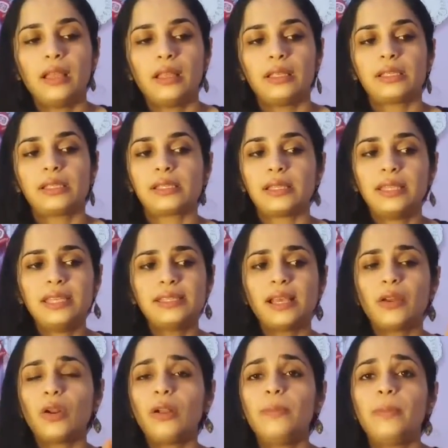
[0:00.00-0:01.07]
These
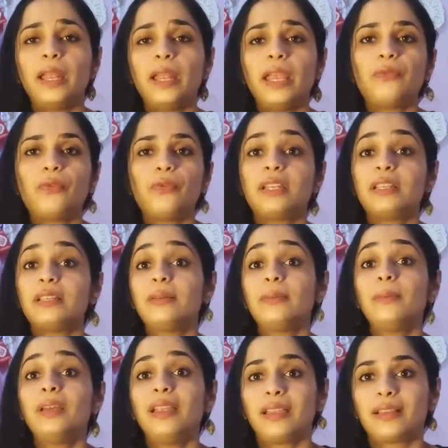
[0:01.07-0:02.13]
are all brain food.
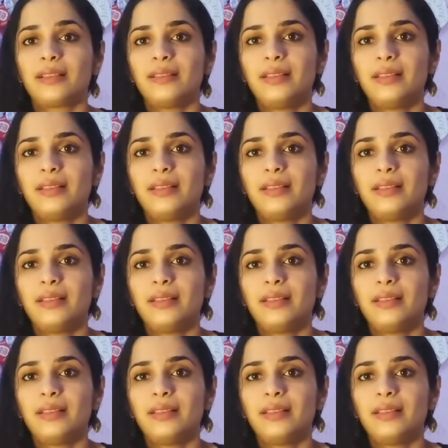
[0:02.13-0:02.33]
Turmeric